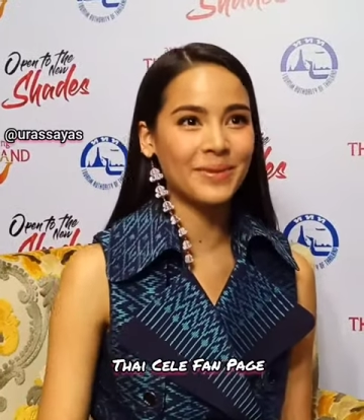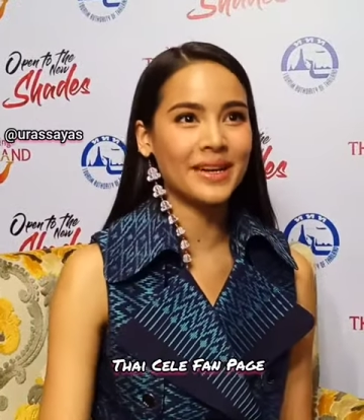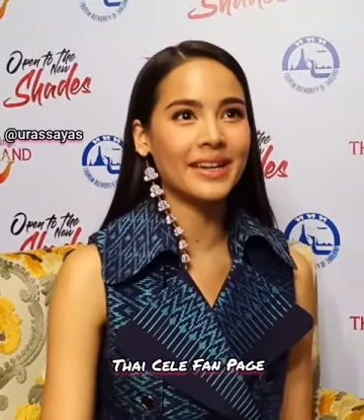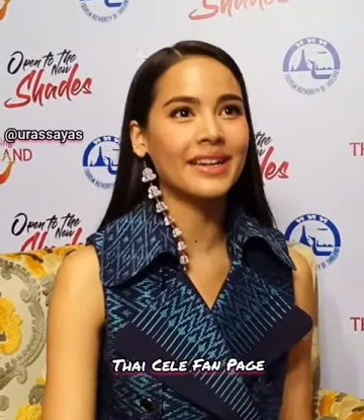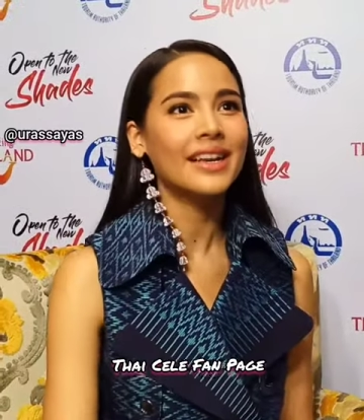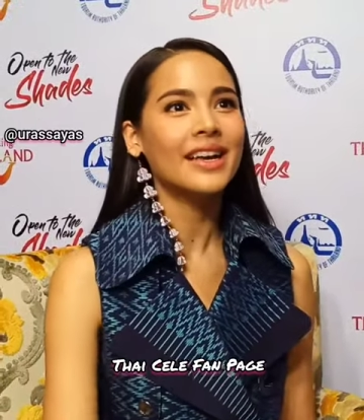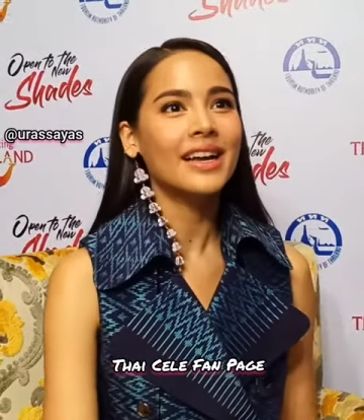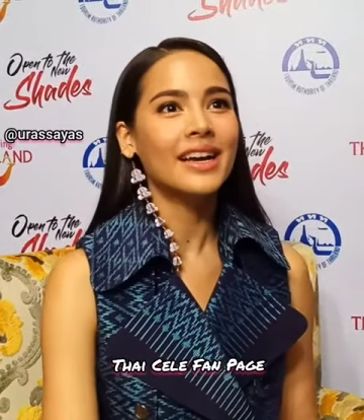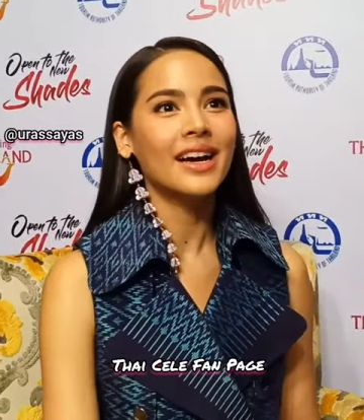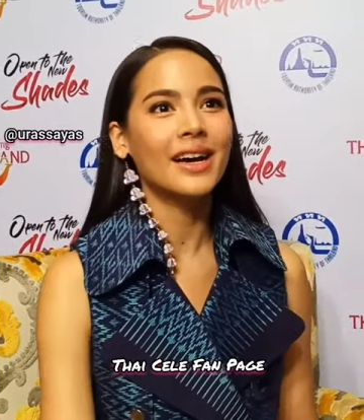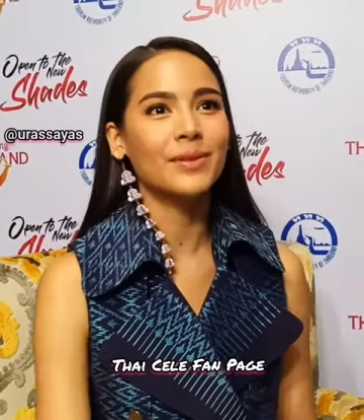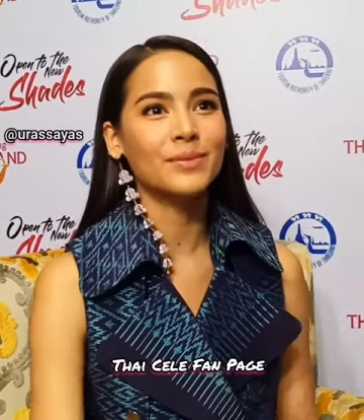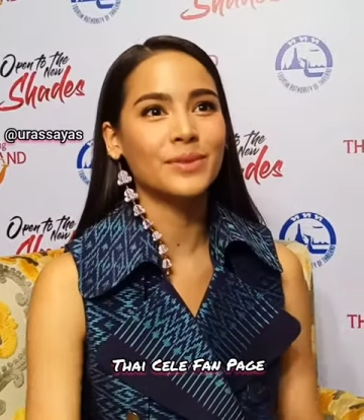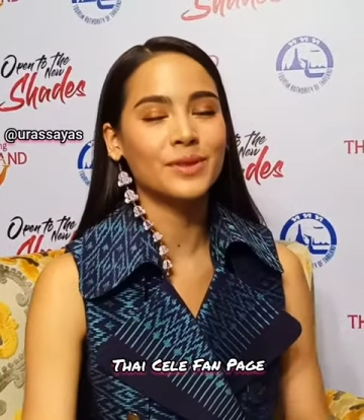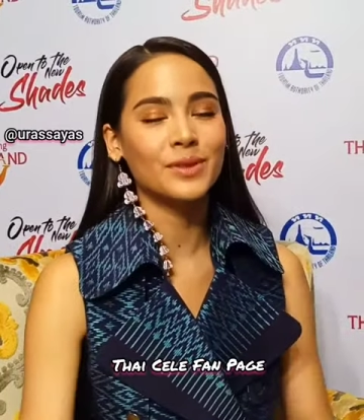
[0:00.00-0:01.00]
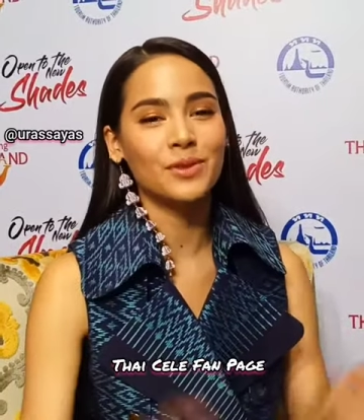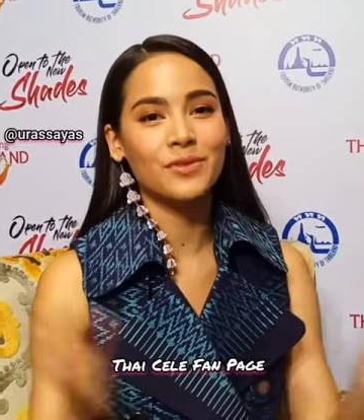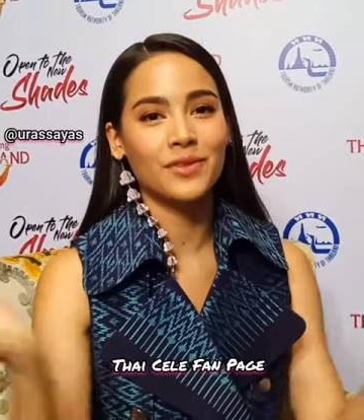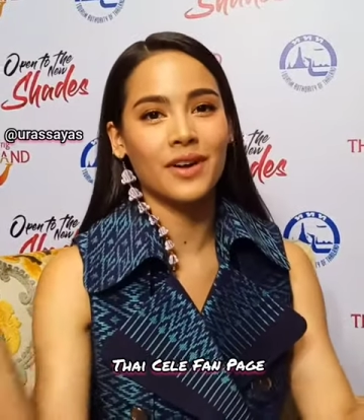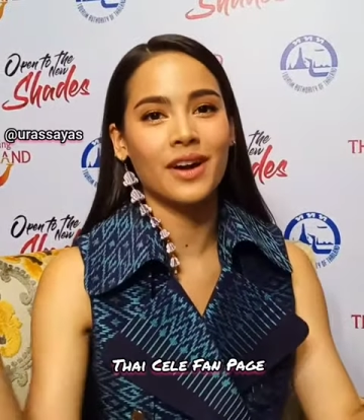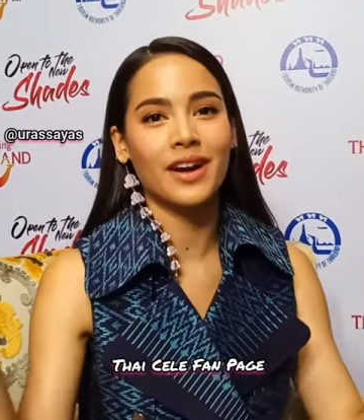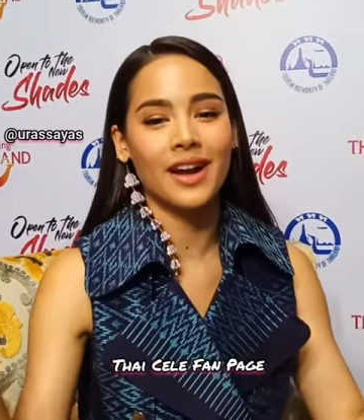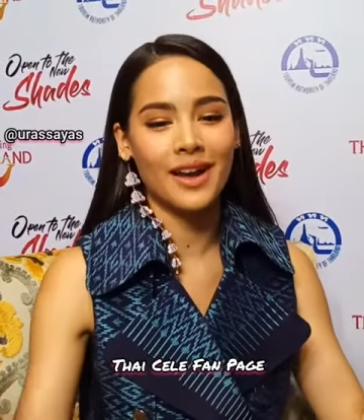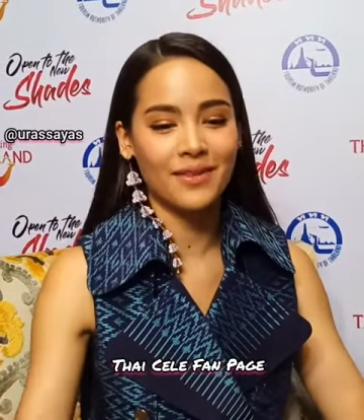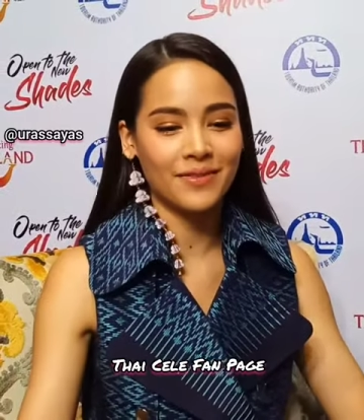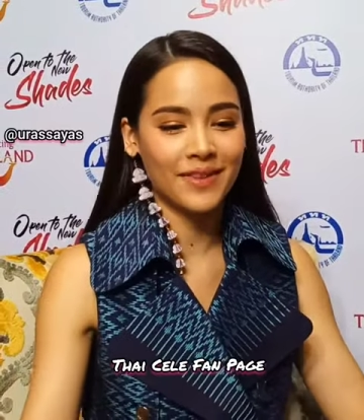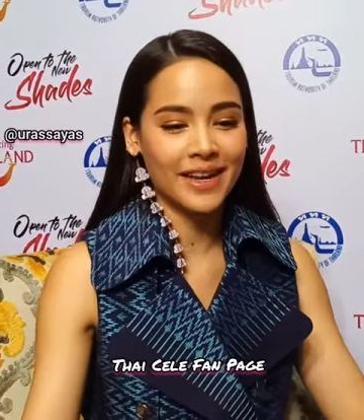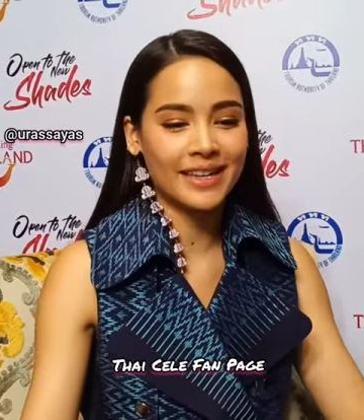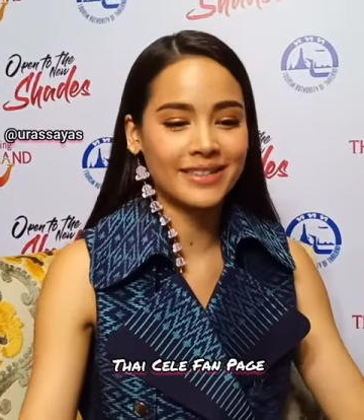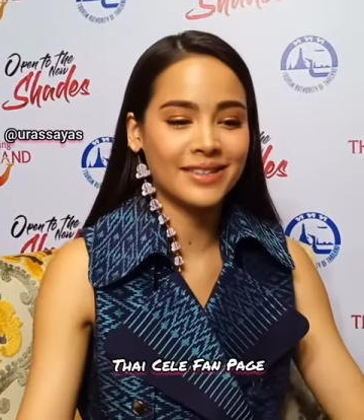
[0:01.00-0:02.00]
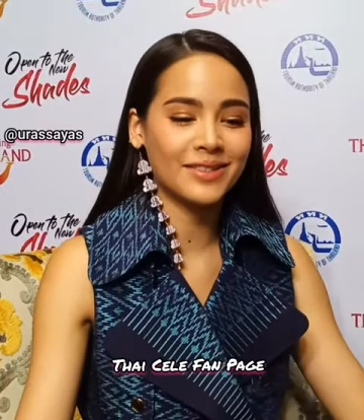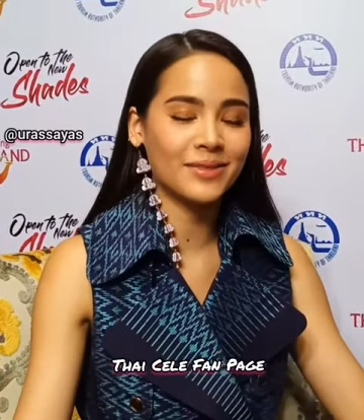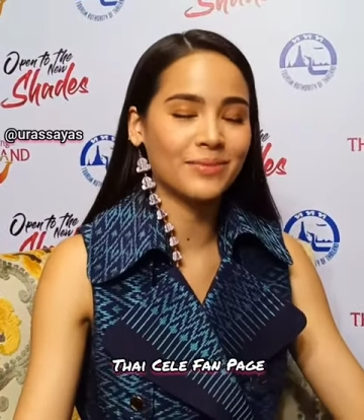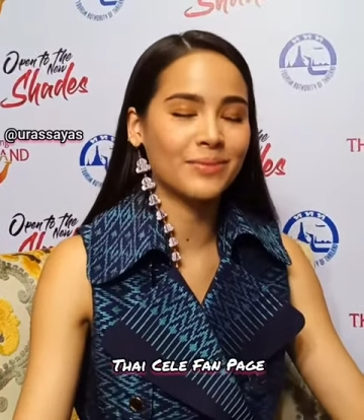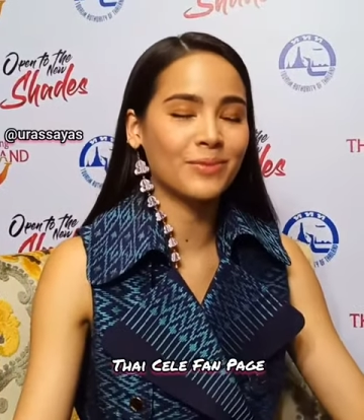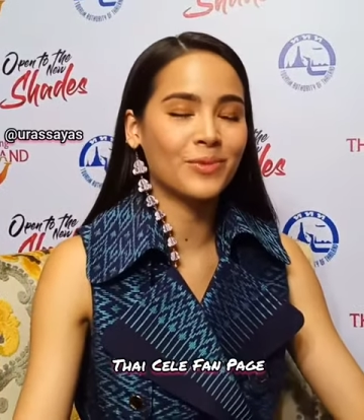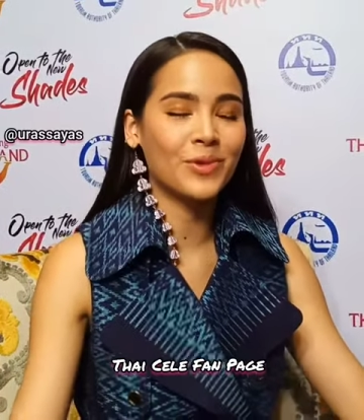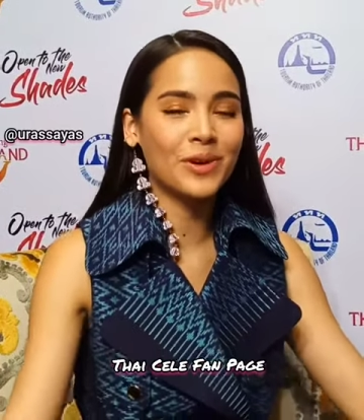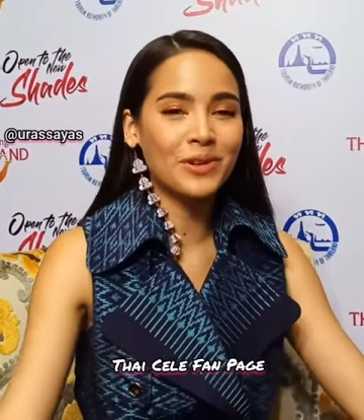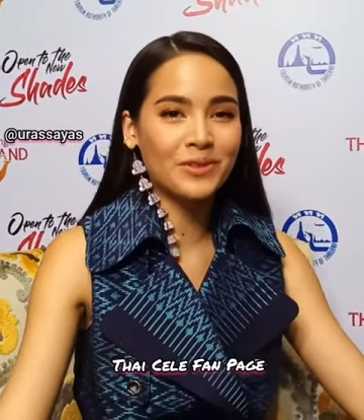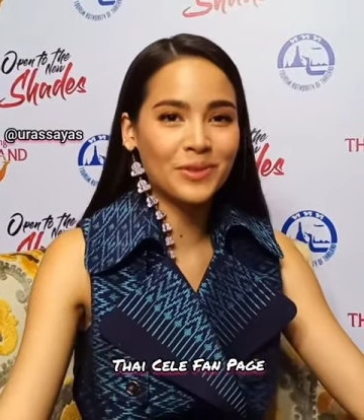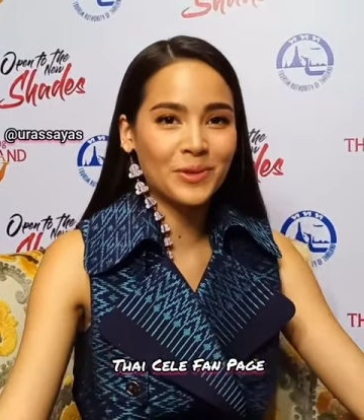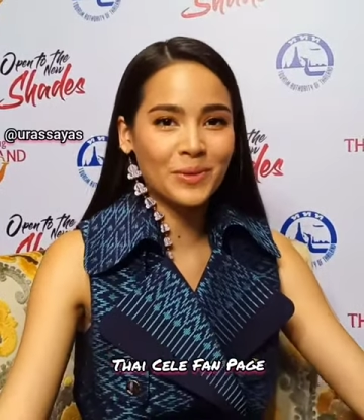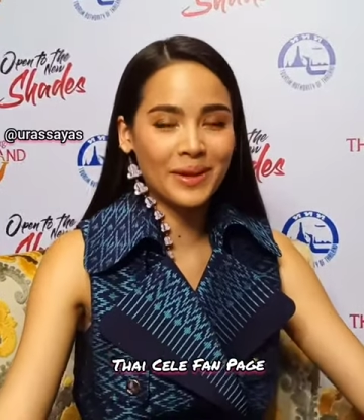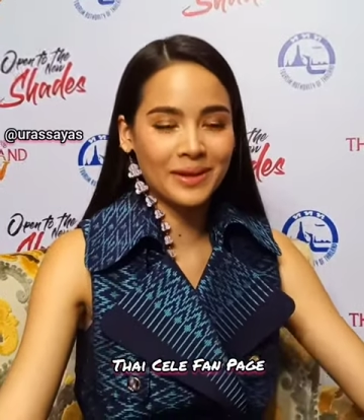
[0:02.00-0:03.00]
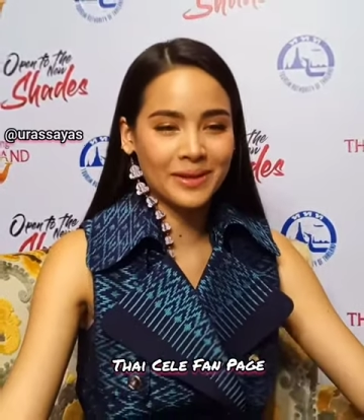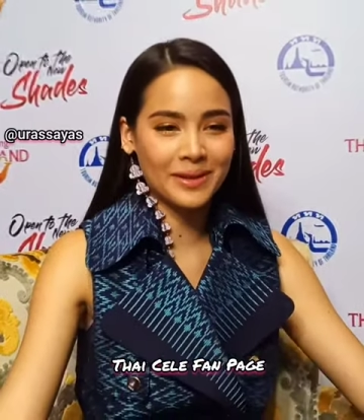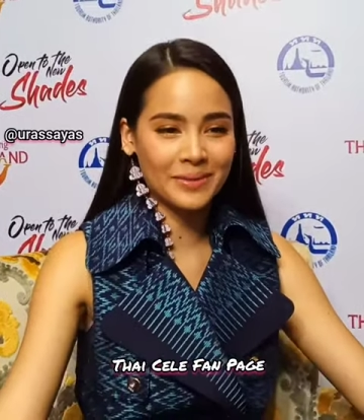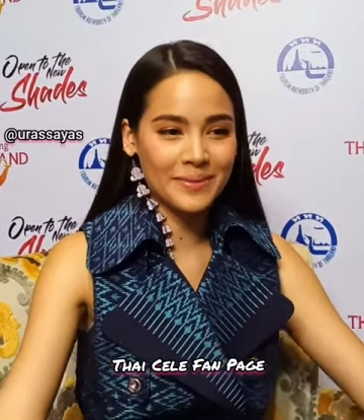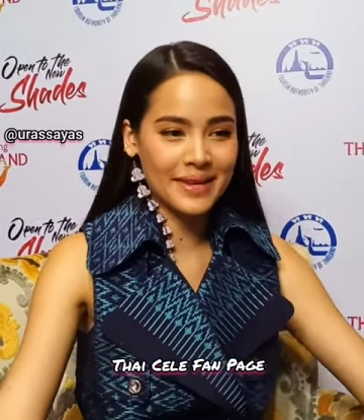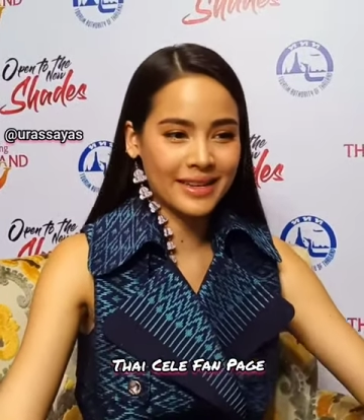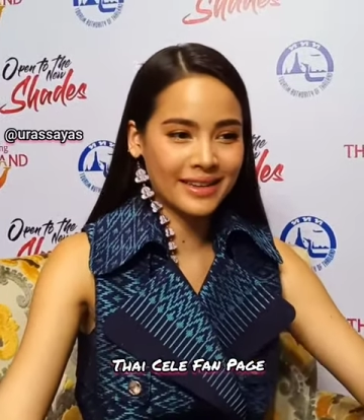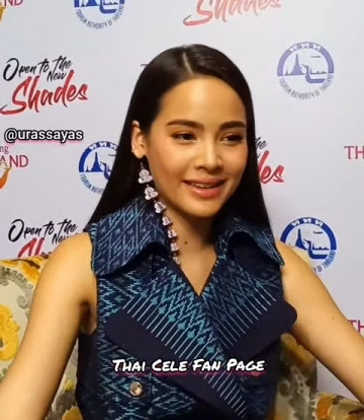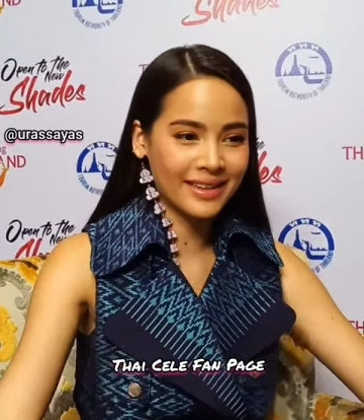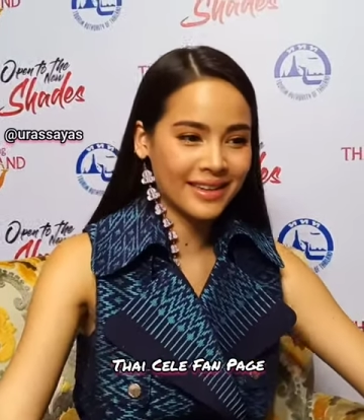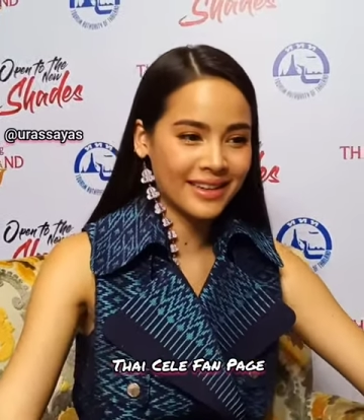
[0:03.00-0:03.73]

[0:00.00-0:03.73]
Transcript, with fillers: But um, so far, I've had such a wonderful welcoming.